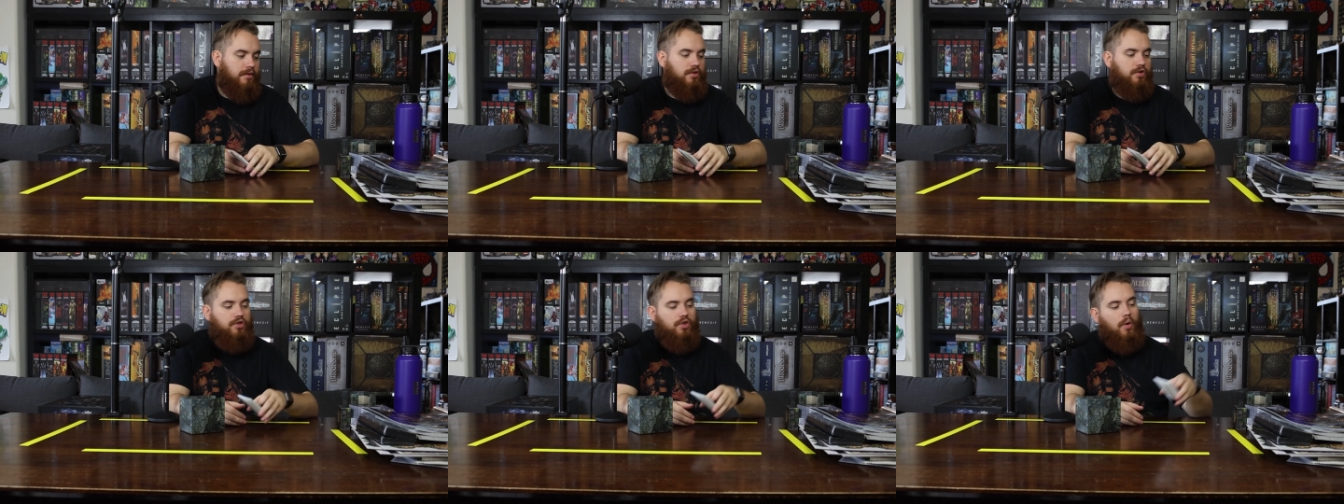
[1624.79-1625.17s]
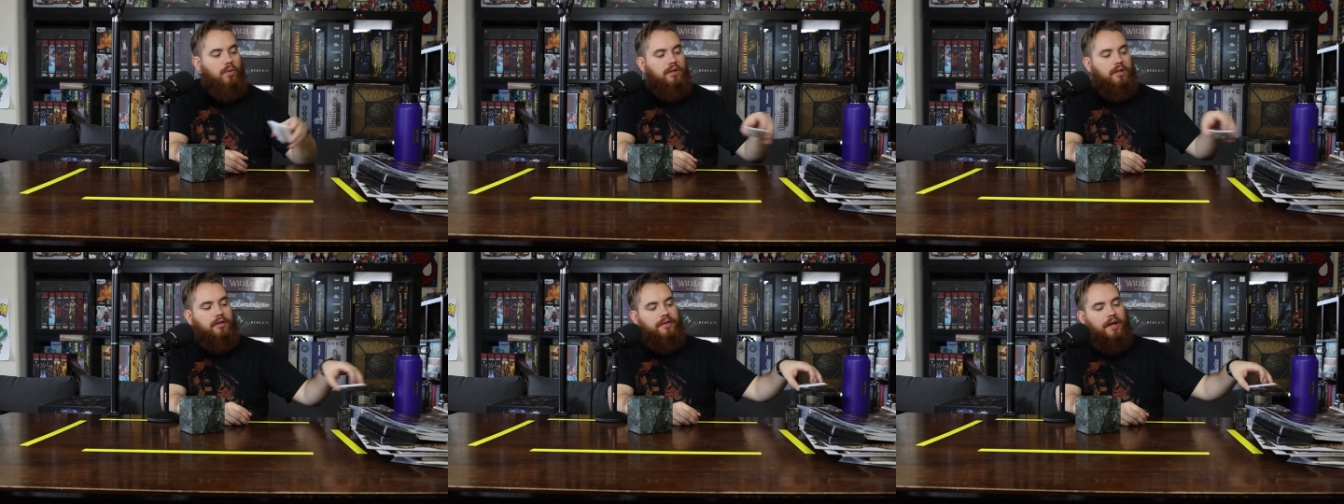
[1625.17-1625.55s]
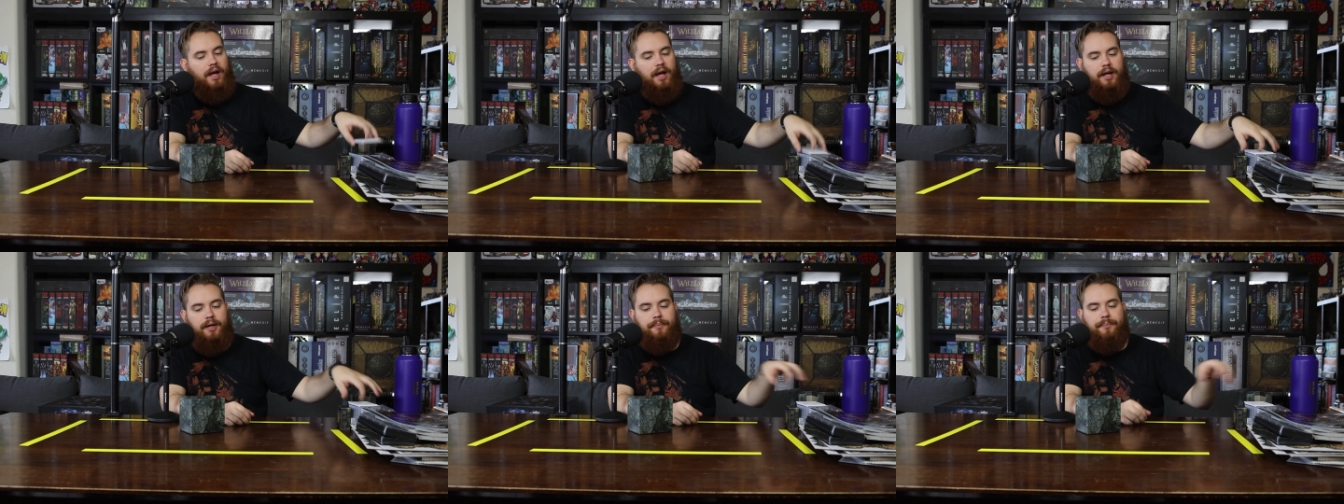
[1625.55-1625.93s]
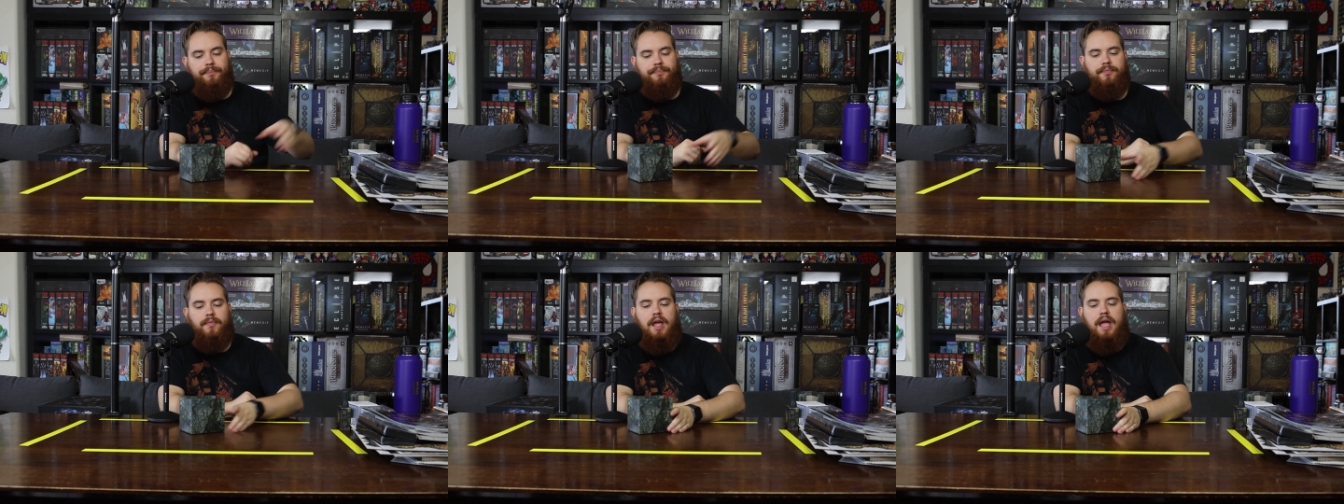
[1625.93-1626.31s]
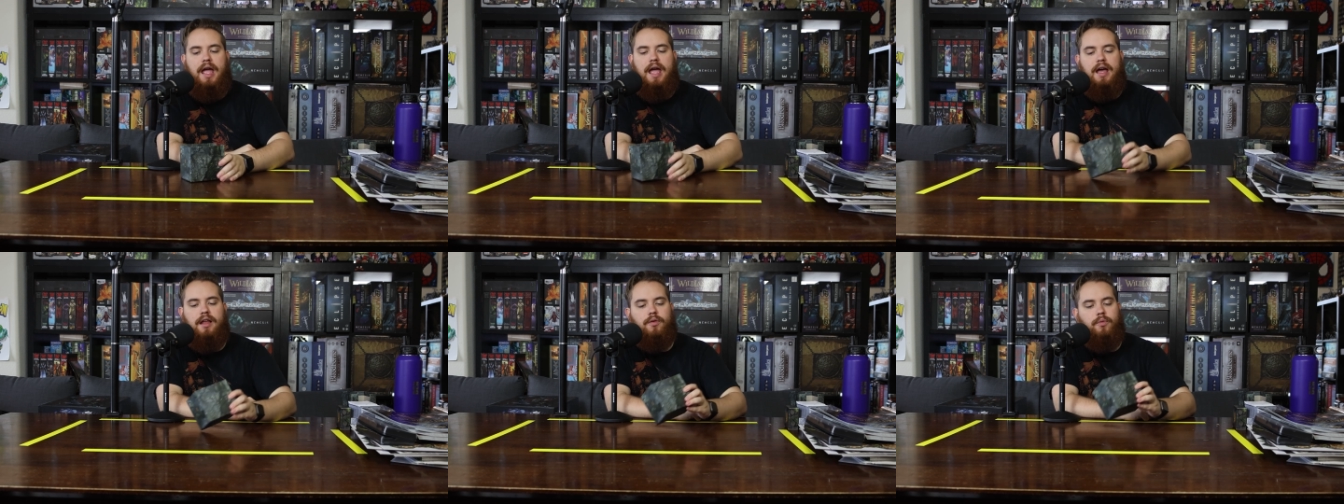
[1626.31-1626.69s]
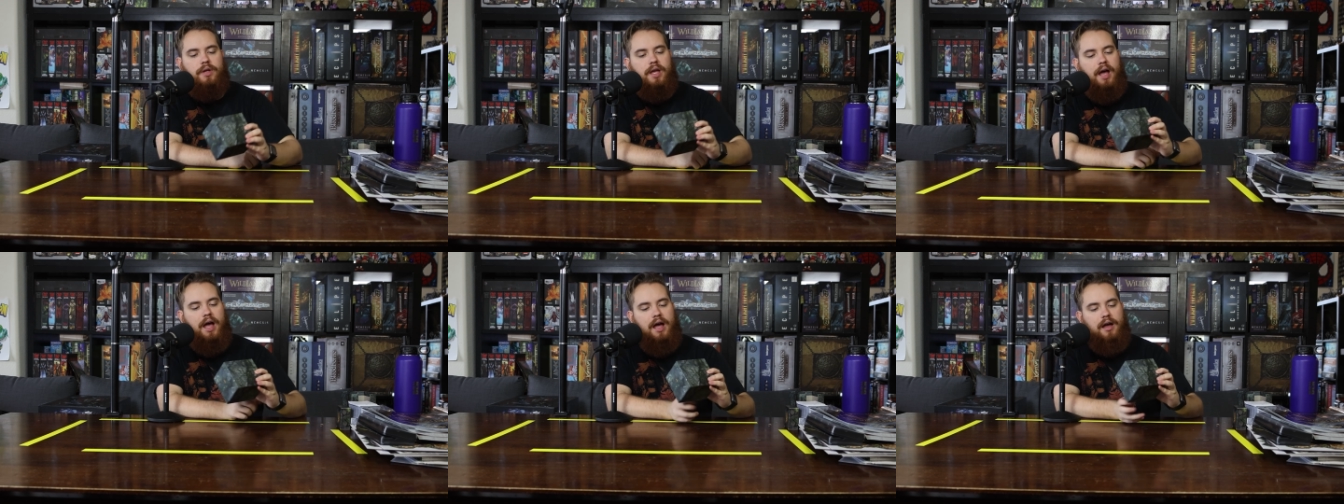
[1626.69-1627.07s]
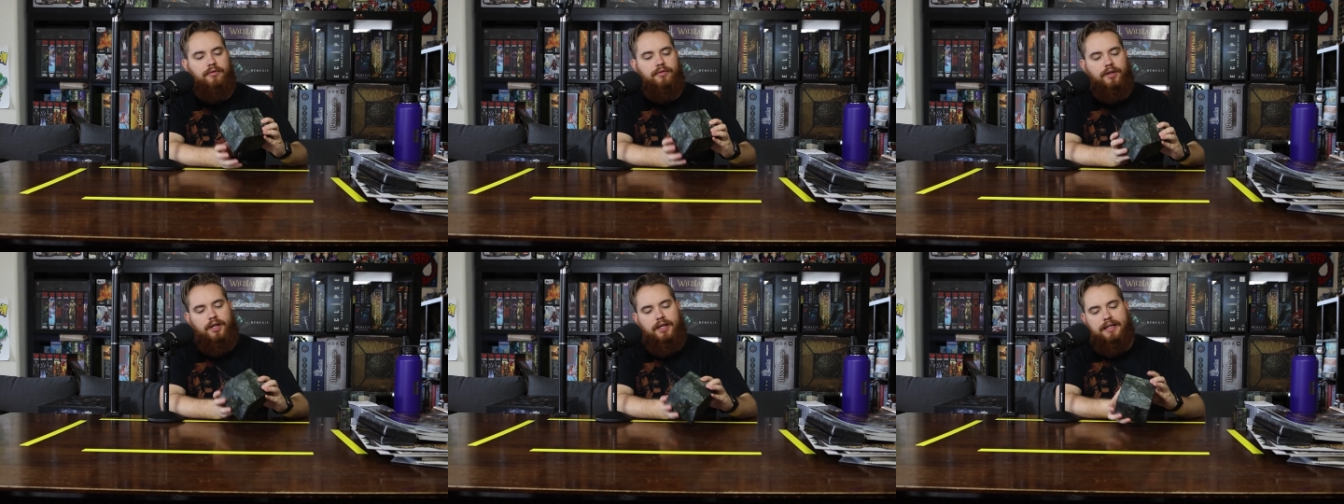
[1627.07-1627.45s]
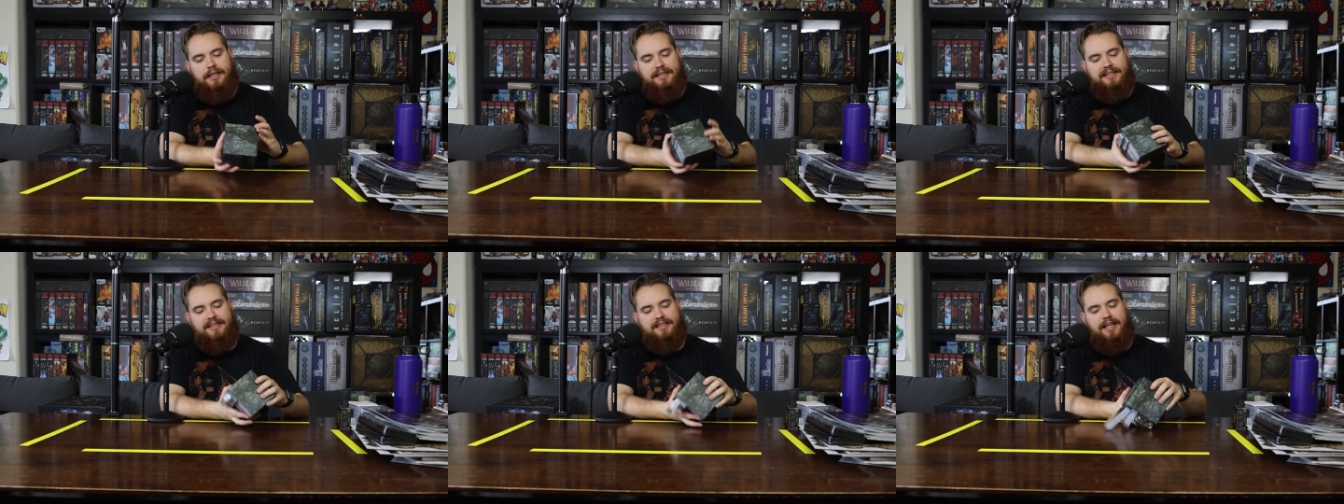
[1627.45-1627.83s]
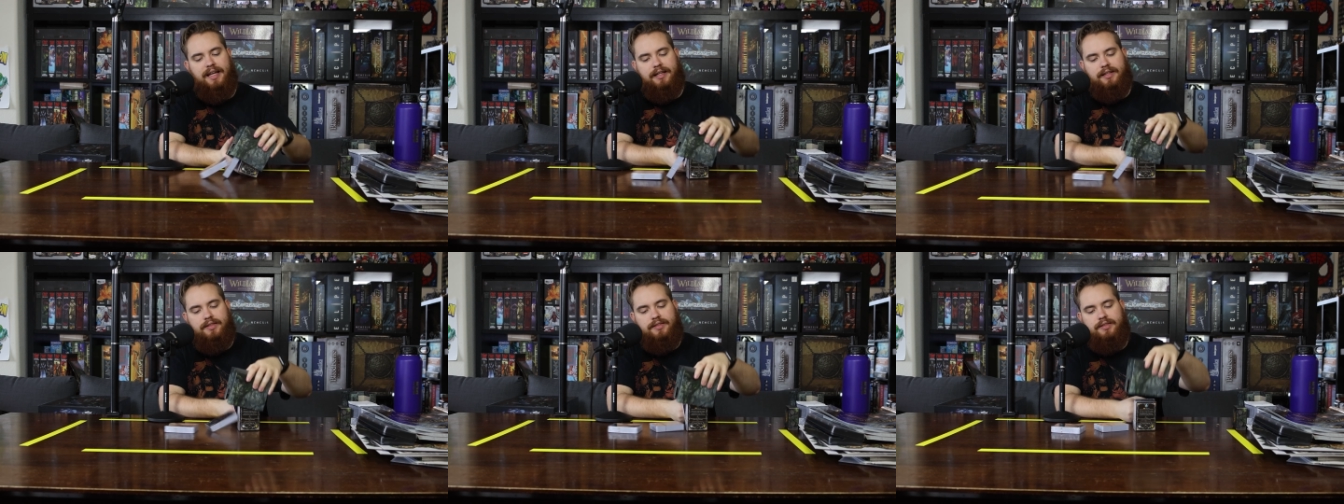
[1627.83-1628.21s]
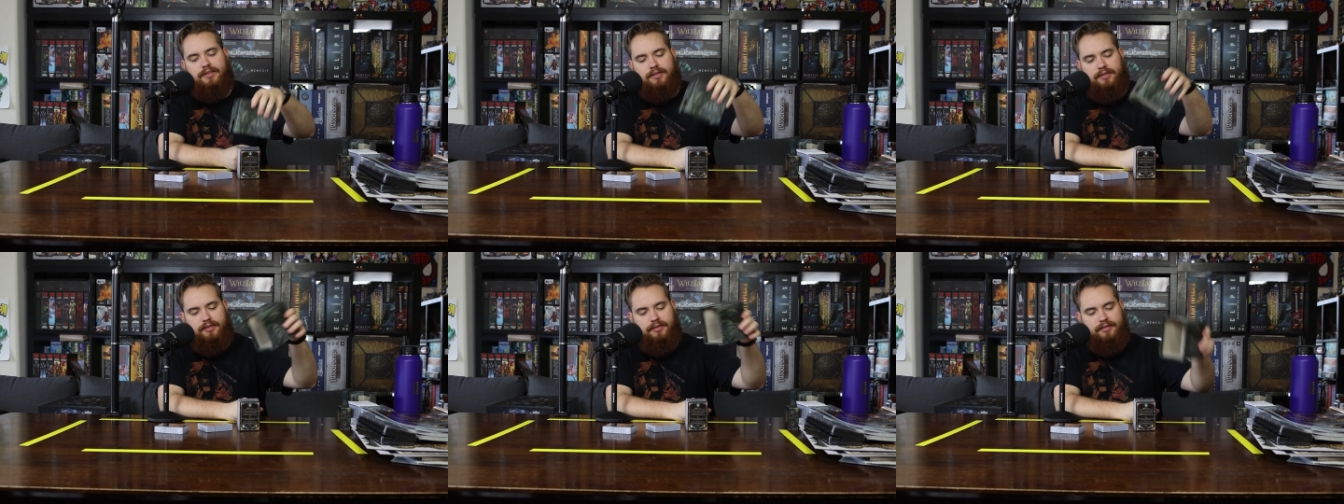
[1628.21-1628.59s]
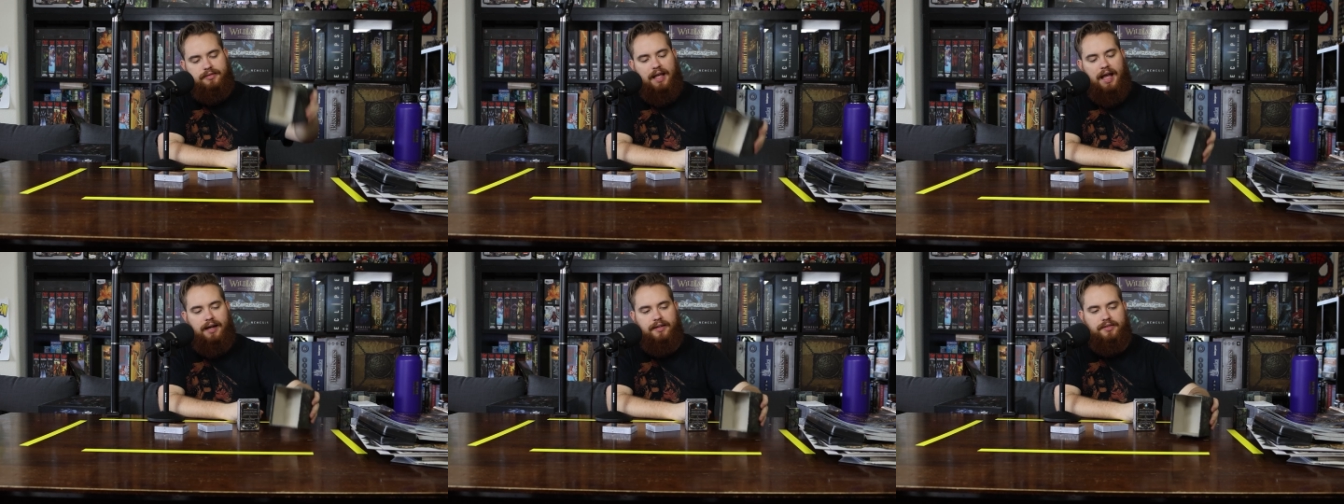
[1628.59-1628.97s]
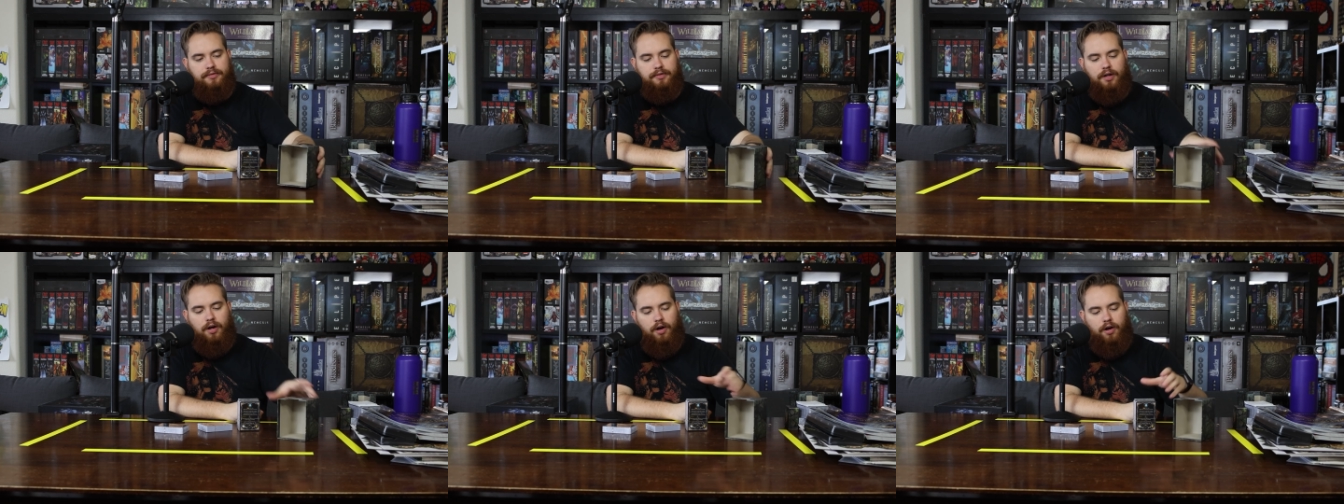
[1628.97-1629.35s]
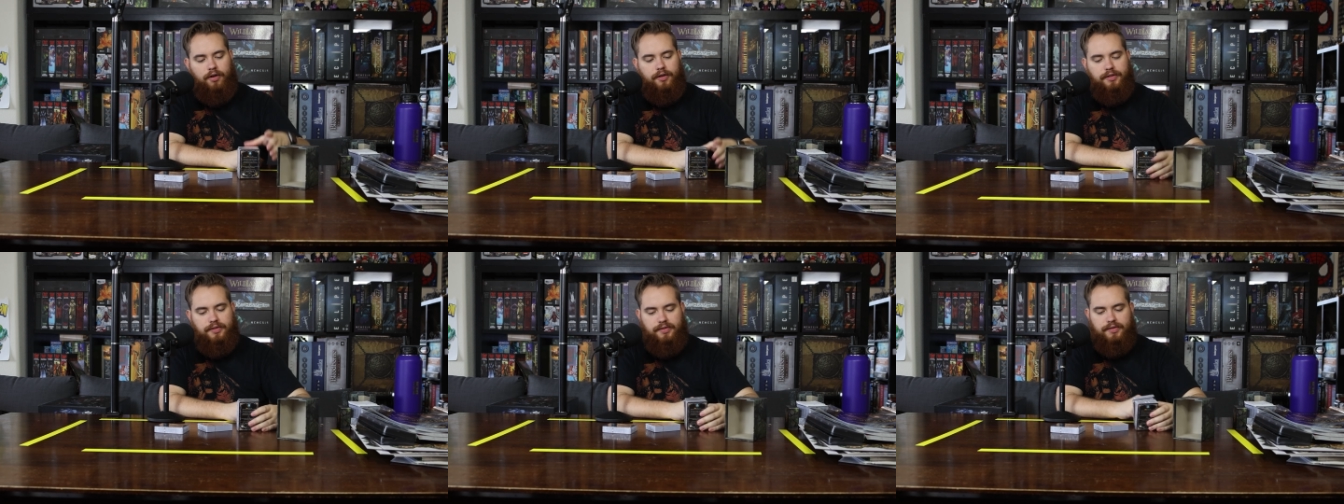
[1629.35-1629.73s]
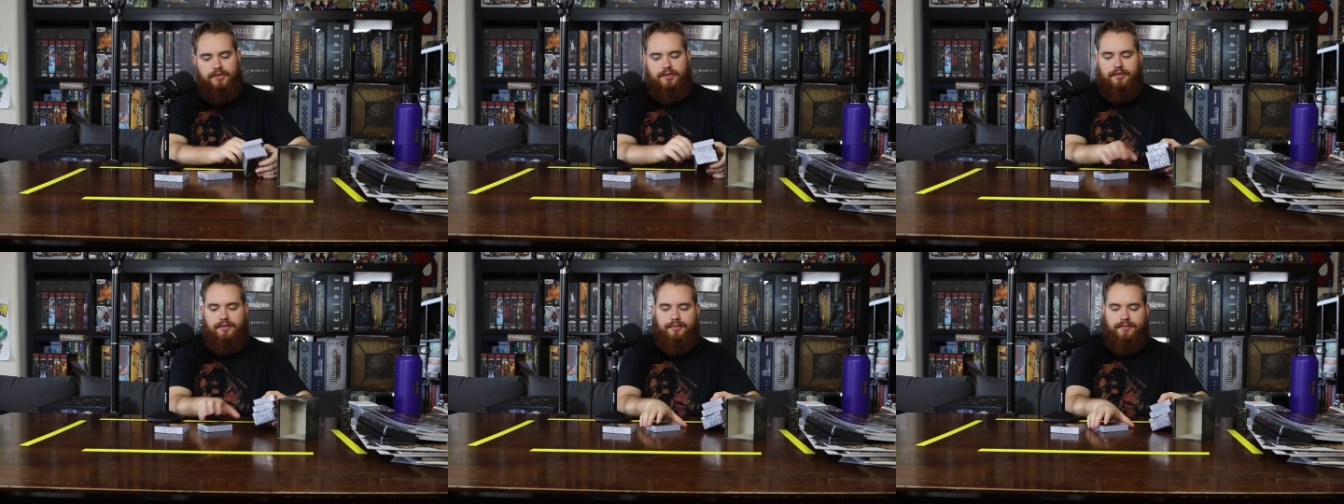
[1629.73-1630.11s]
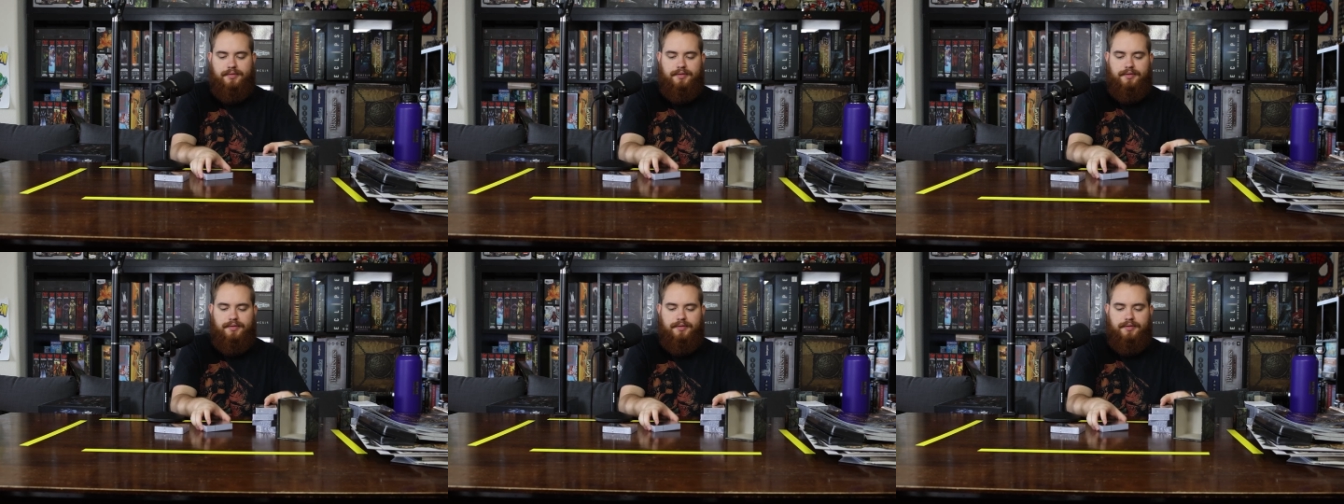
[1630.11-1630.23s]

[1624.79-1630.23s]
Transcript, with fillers: So little time. And we have six decks of cards.